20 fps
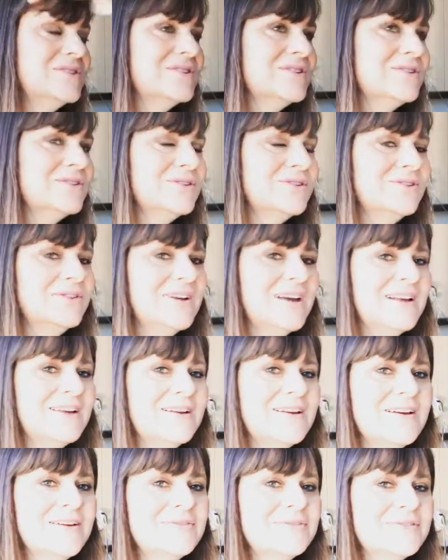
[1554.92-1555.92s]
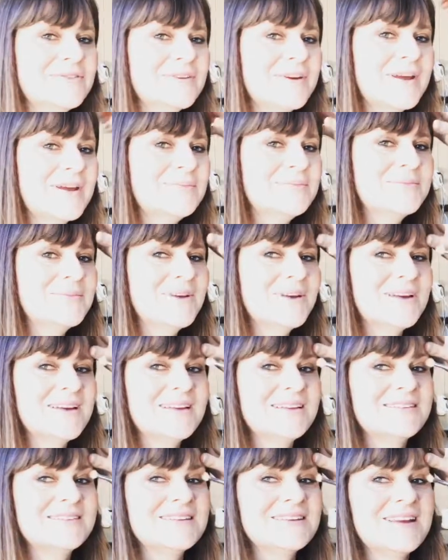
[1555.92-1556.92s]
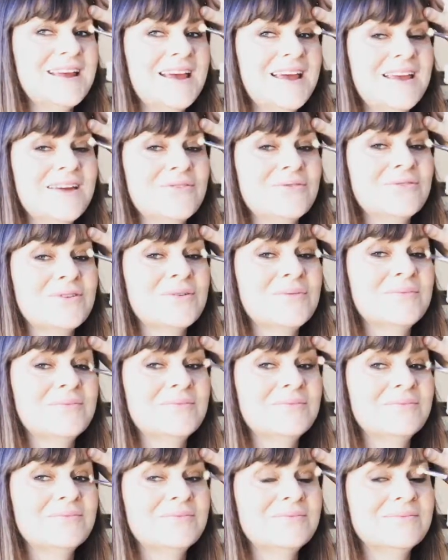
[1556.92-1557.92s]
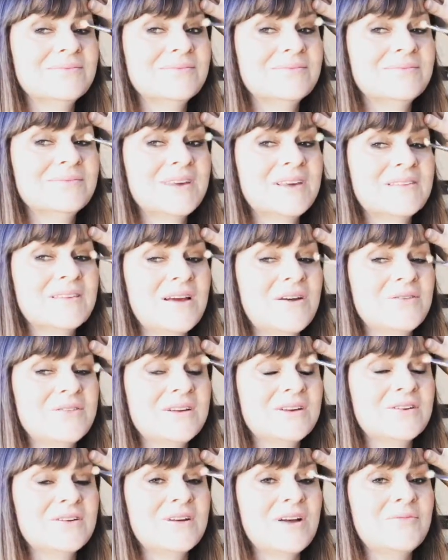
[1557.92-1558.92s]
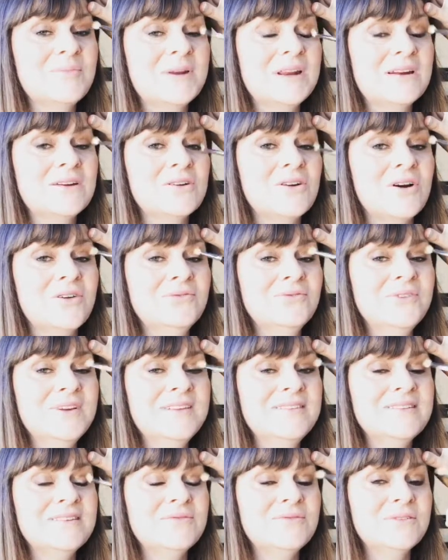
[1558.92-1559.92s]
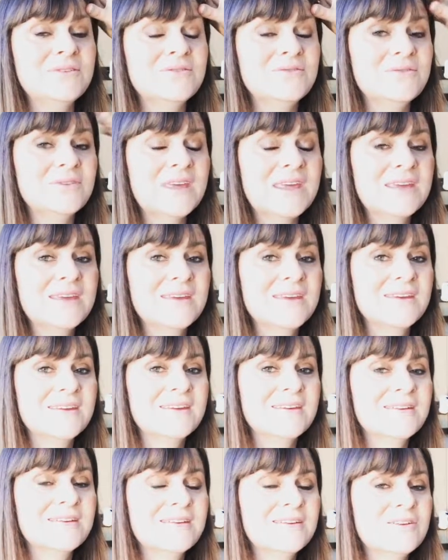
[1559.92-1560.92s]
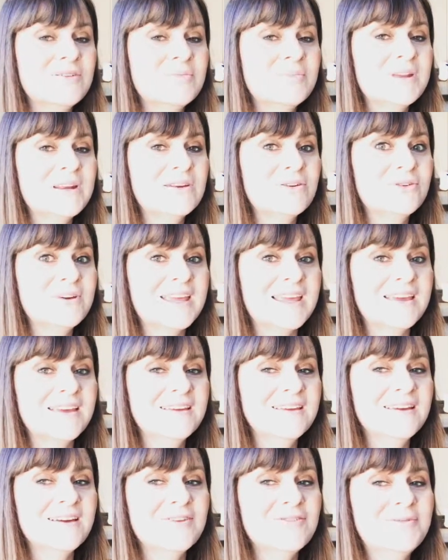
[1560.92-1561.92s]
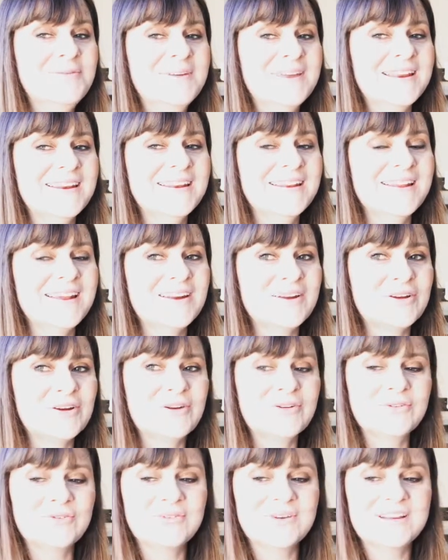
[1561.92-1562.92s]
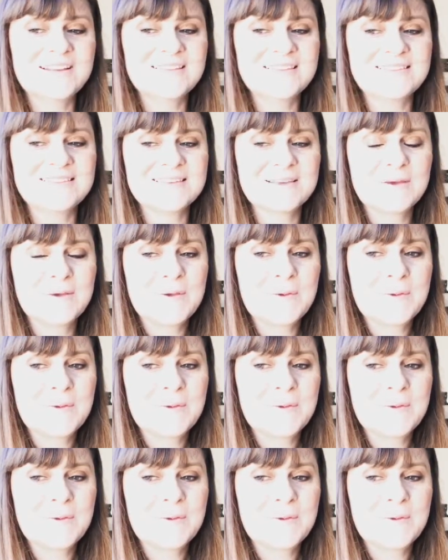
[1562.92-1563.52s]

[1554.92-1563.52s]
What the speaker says: to do a live stream today because I've been at a conference. If you've not been looking, I've been at a conference